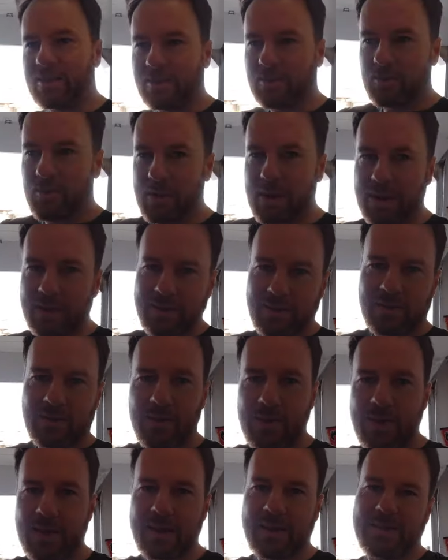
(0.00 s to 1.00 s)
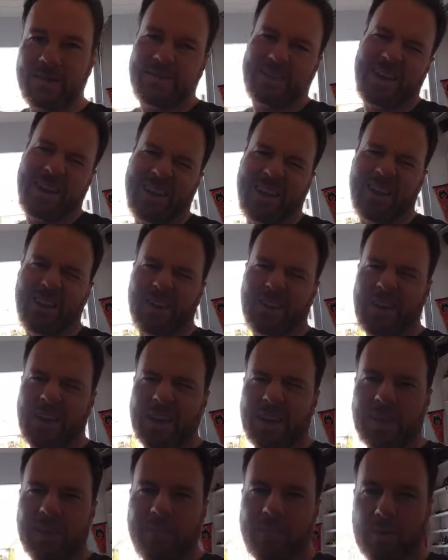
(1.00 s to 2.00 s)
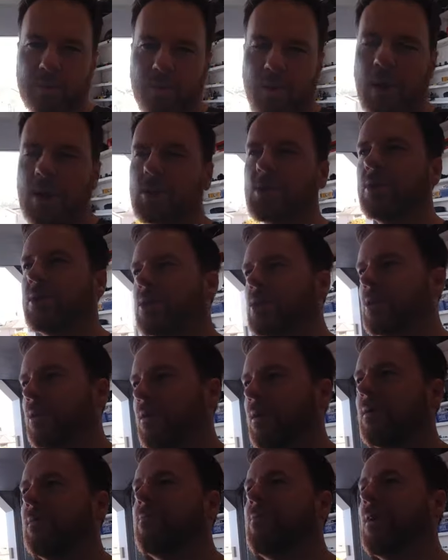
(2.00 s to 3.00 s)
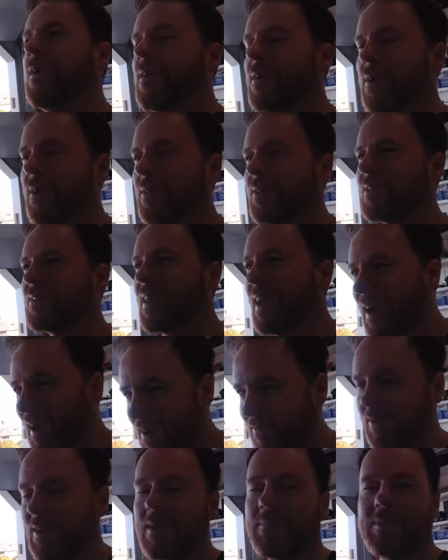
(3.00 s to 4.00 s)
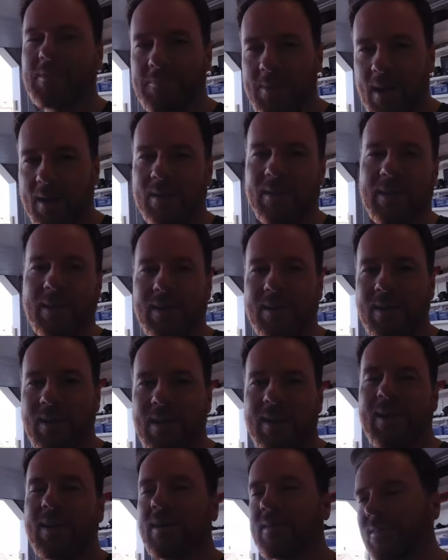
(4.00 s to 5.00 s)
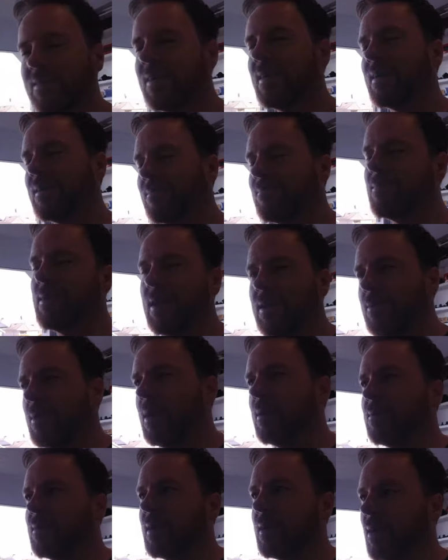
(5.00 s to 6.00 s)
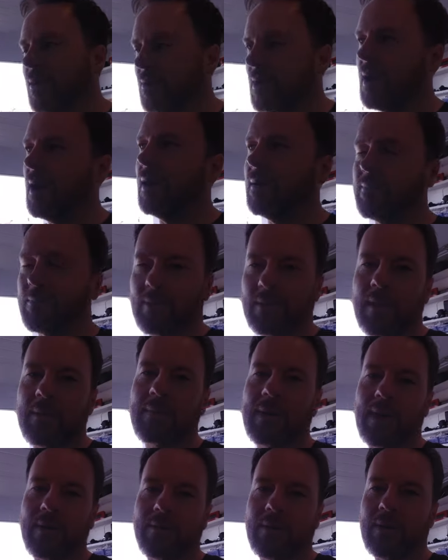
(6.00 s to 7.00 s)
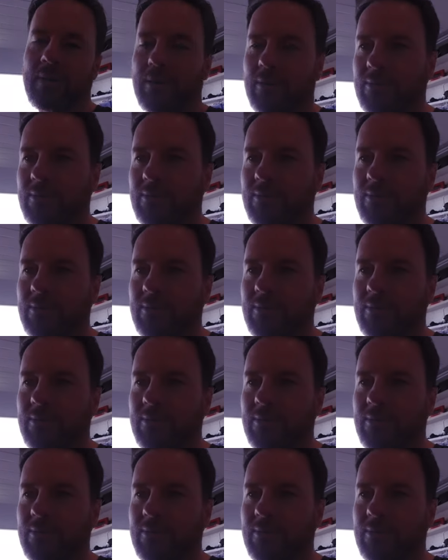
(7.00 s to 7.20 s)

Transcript: squeak, squeak, and it's just kind of irritating if you're watching a, sh- a video on this guy. Every time he's paddling, it's like anyway. I was like, okay, I'm getting rid of